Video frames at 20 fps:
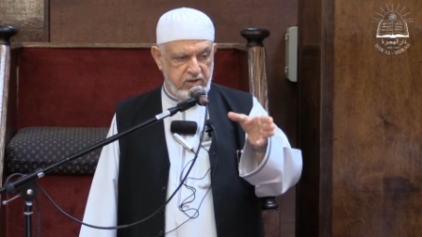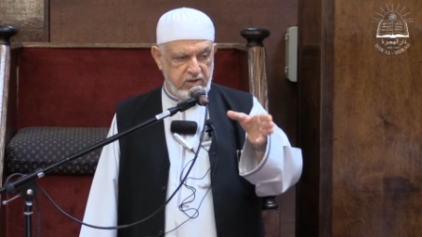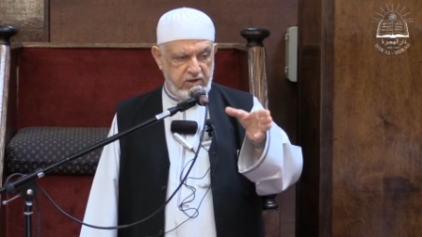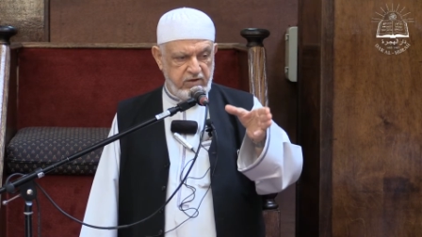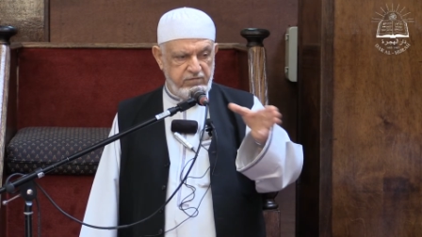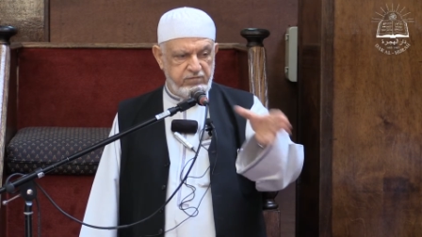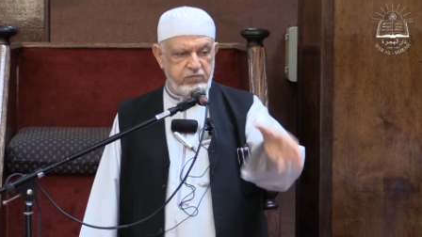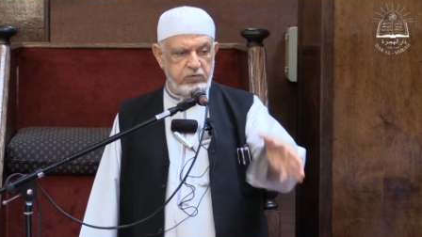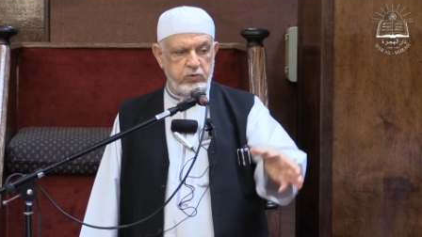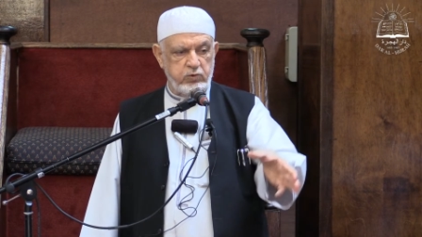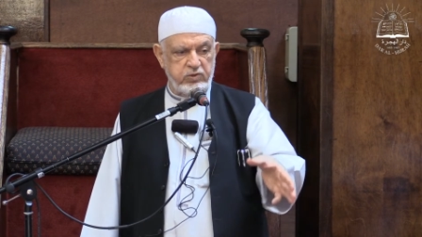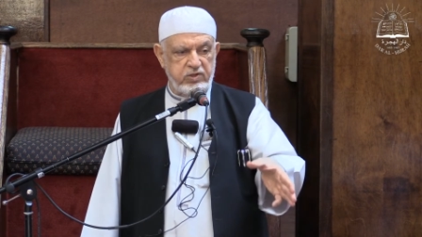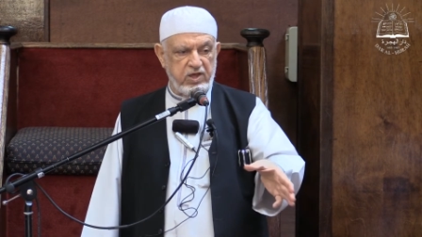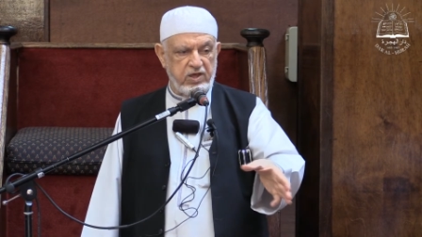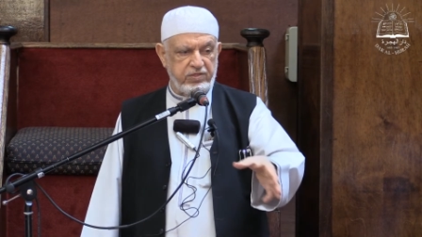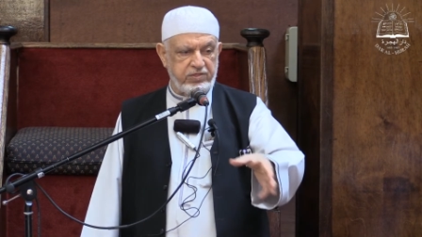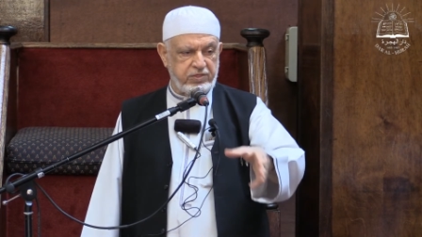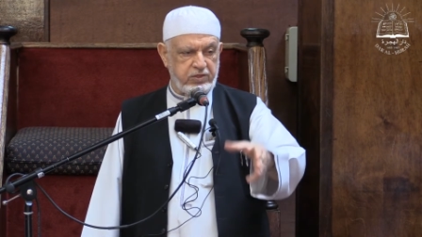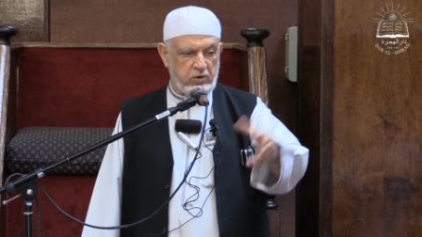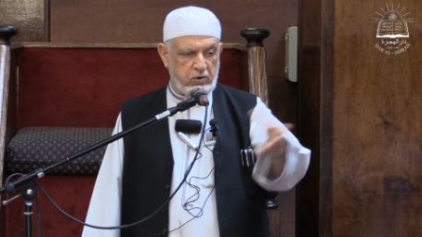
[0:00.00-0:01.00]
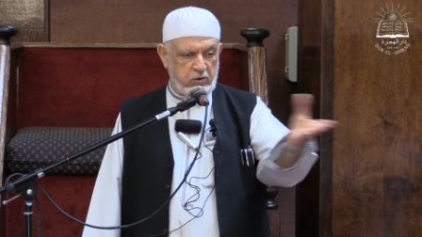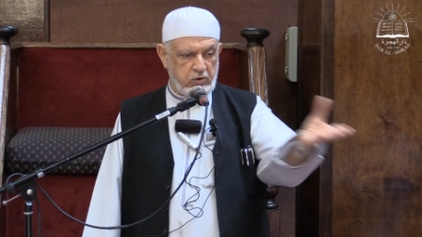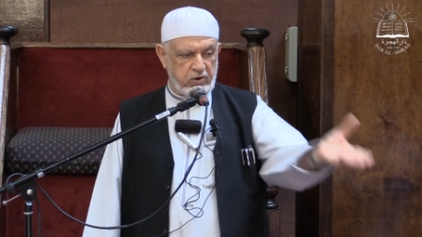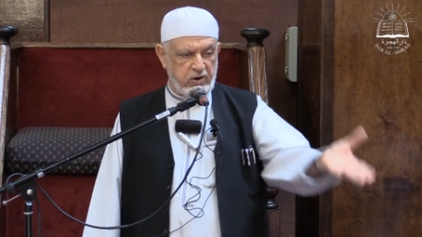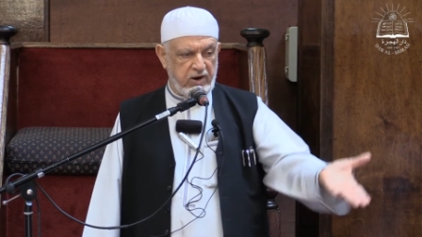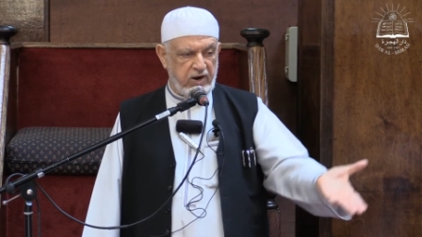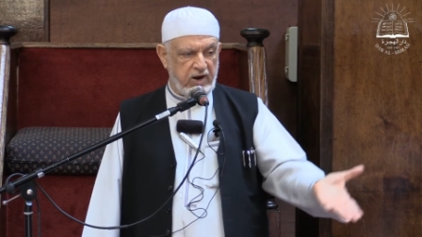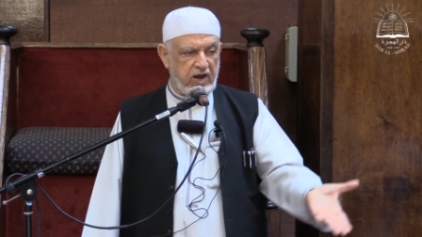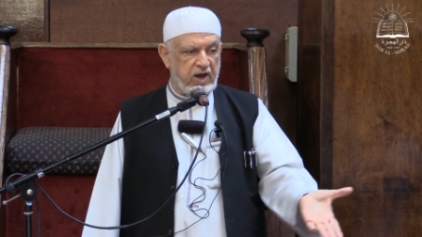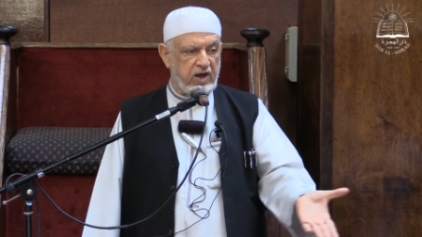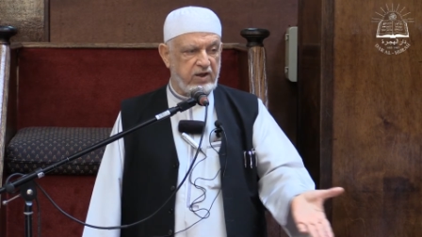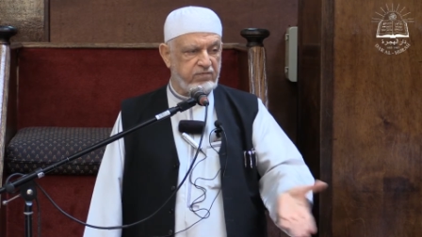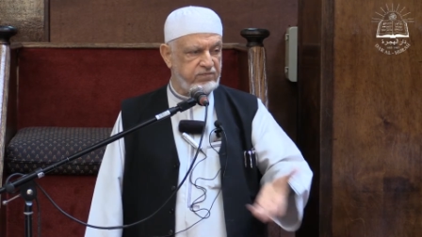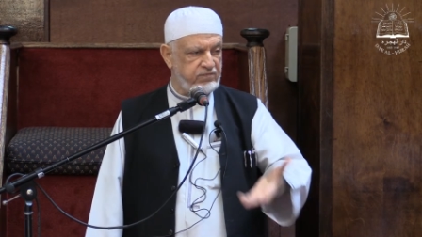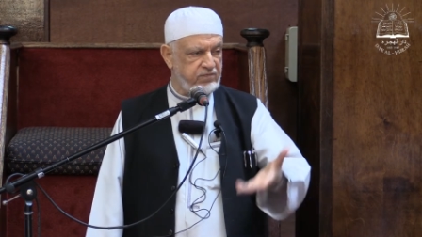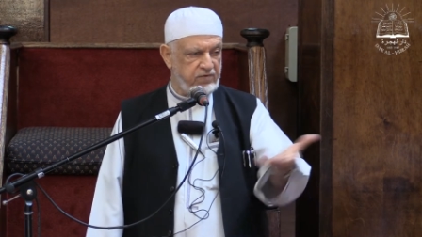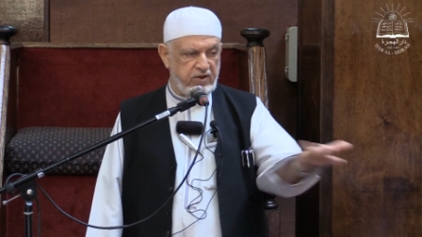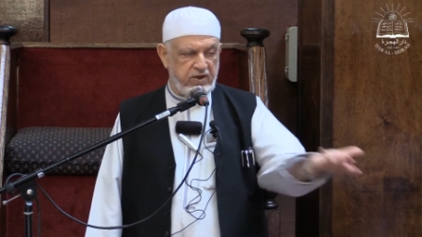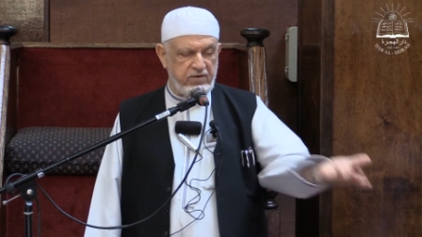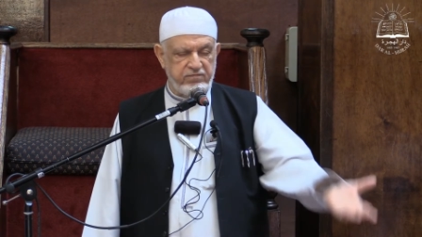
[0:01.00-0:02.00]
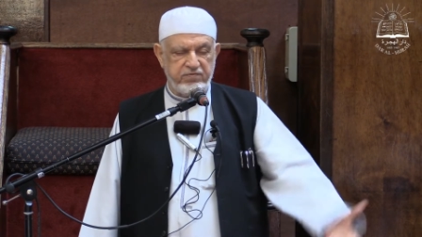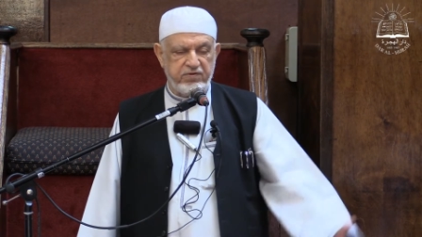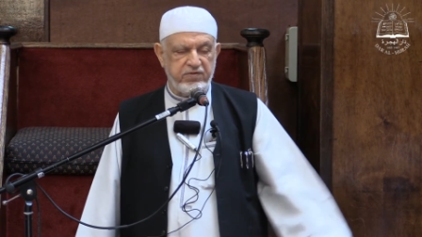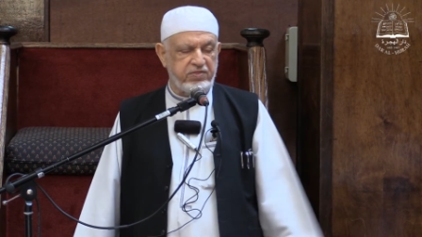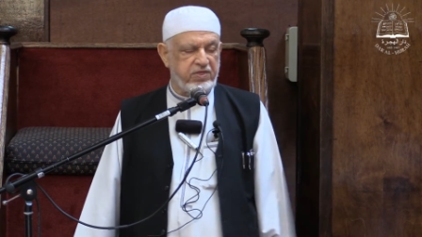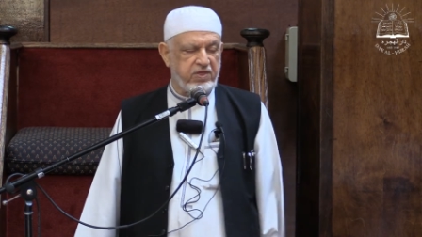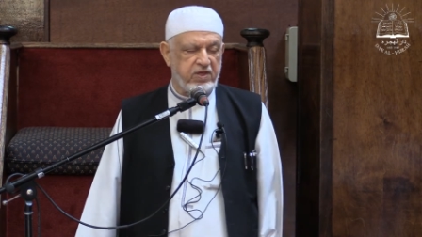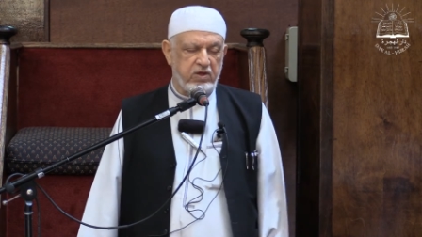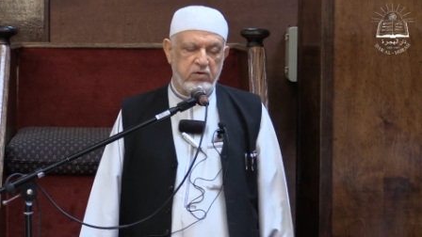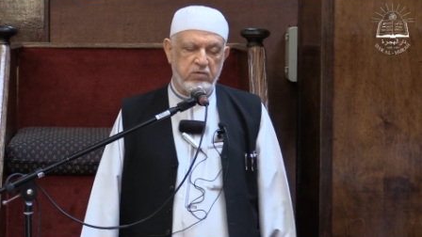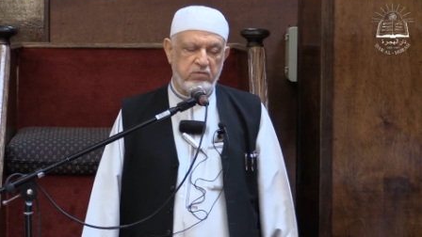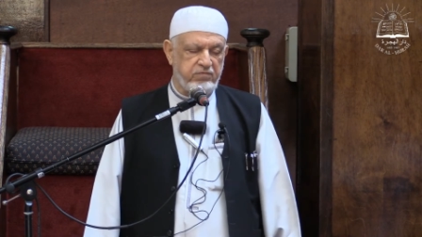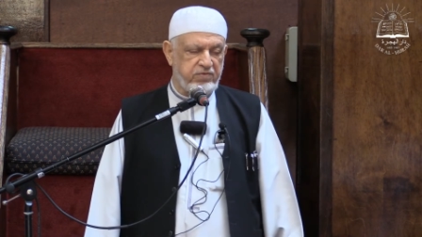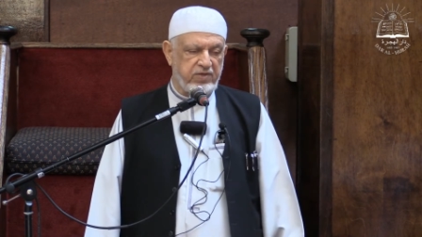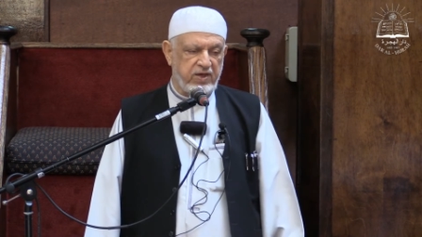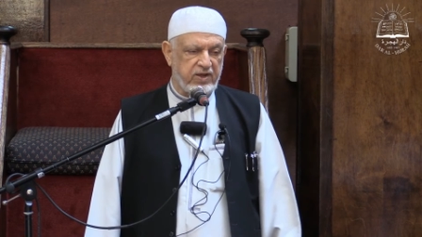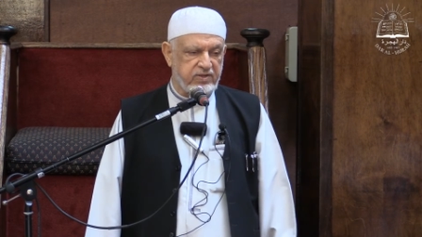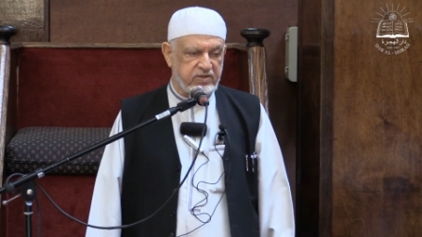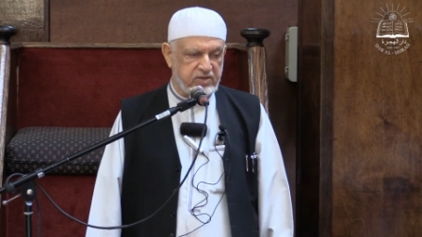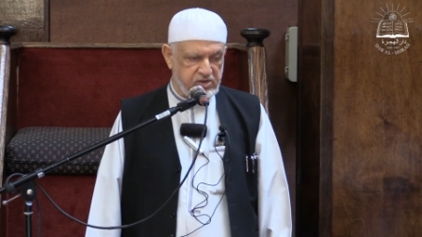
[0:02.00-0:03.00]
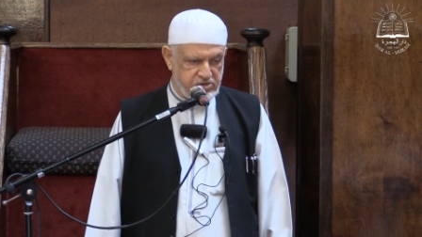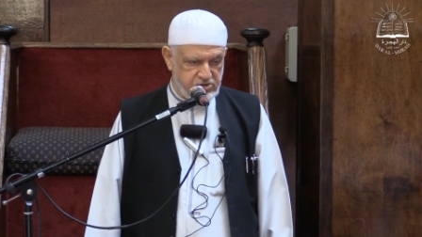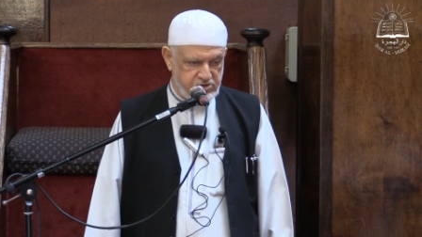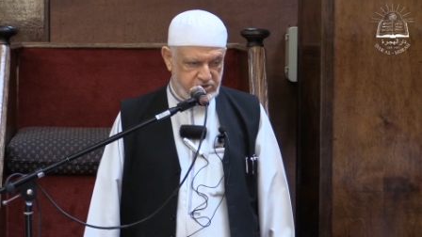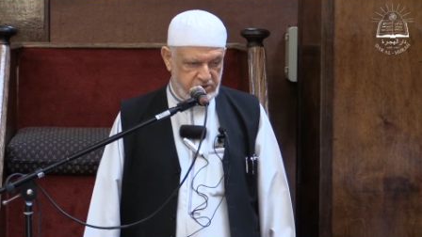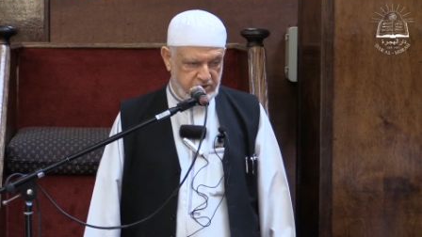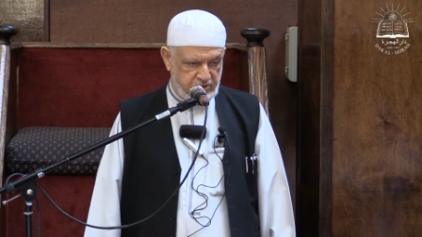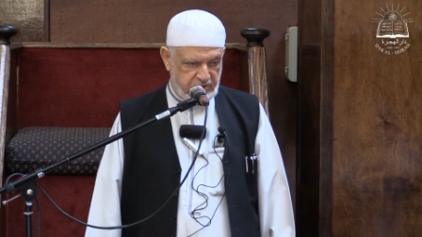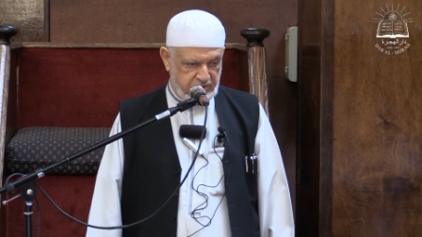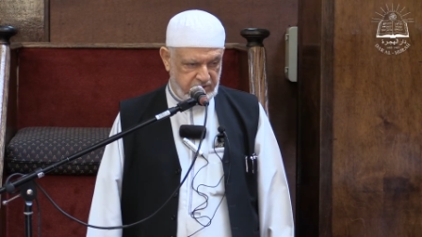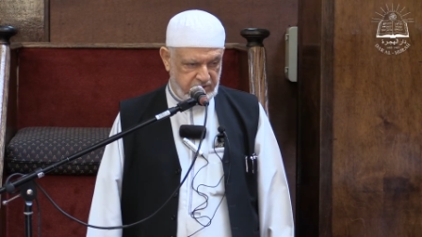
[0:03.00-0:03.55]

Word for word: give you death or life, everything of that is shirk.